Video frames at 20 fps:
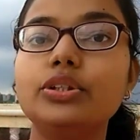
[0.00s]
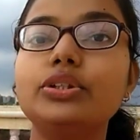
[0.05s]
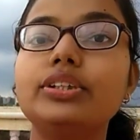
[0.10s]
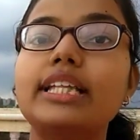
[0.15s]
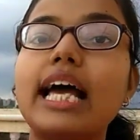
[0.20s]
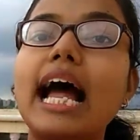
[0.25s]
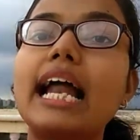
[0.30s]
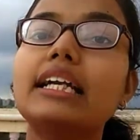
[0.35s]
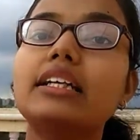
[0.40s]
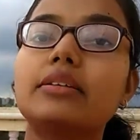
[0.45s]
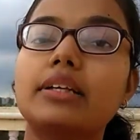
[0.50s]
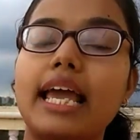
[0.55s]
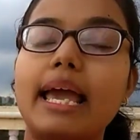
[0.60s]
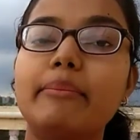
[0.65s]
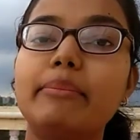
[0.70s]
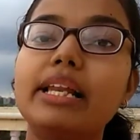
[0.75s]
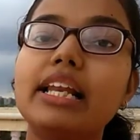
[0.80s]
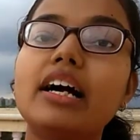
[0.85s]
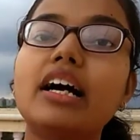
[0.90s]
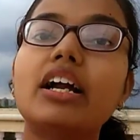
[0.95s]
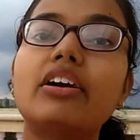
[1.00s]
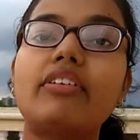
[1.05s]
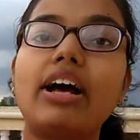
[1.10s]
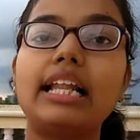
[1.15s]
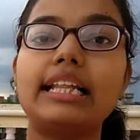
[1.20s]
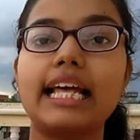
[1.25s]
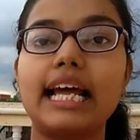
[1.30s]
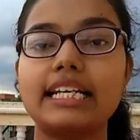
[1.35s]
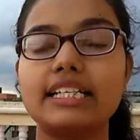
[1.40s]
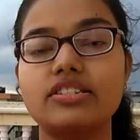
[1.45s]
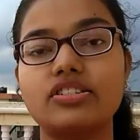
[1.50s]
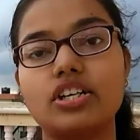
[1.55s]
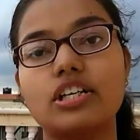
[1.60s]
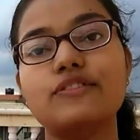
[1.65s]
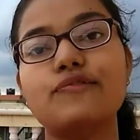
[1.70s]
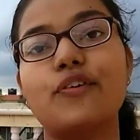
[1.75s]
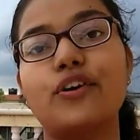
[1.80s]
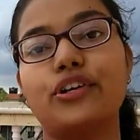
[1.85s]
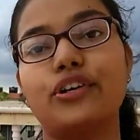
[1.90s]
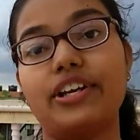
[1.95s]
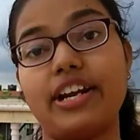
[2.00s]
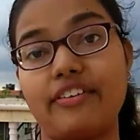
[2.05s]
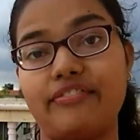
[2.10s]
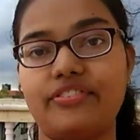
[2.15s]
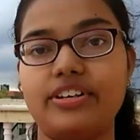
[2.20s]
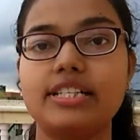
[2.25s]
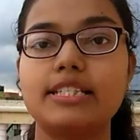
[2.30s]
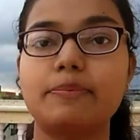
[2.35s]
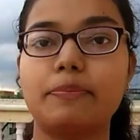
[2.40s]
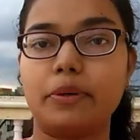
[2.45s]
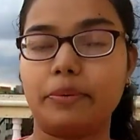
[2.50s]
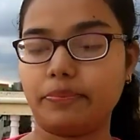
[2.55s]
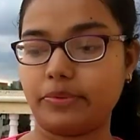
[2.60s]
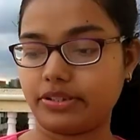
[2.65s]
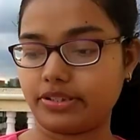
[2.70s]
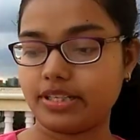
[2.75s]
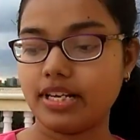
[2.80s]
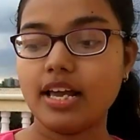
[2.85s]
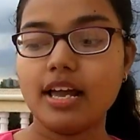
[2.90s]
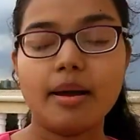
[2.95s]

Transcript: that ML Agarwal, that is just for your reference purpose.